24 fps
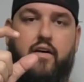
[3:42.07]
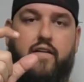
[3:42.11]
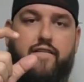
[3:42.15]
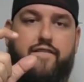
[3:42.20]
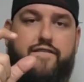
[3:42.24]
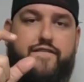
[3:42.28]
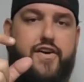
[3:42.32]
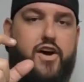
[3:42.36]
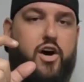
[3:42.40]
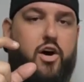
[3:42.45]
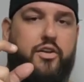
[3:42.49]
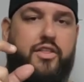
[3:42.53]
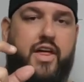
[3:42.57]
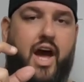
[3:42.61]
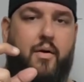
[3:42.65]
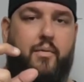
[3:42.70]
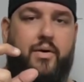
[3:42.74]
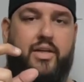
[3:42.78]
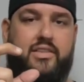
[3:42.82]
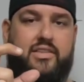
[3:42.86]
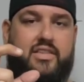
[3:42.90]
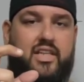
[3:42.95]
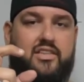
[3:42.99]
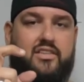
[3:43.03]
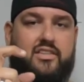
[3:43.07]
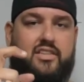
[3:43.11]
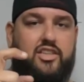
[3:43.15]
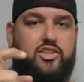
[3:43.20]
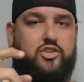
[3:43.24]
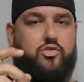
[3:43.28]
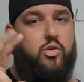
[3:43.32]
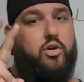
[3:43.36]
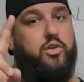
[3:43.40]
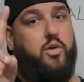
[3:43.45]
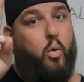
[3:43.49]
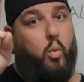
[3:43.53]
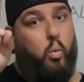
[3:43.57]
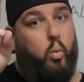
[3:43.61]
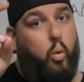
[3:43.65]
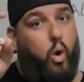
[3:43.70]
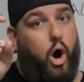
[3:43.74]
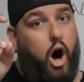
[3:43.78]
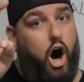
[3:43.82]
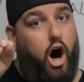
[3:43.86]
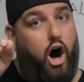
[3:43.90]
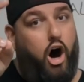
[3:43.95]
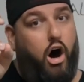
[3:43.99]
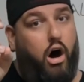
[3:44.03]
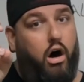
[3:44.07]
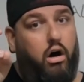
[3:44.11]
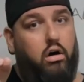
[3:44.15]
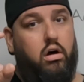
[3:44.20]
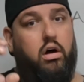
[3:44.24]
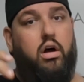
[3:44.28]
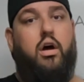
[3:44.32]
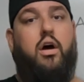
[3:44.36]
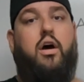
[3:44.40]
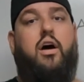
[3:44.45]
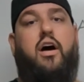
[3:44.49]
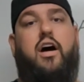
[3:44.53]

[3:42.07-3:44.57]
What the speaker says: feel that resistance or the wall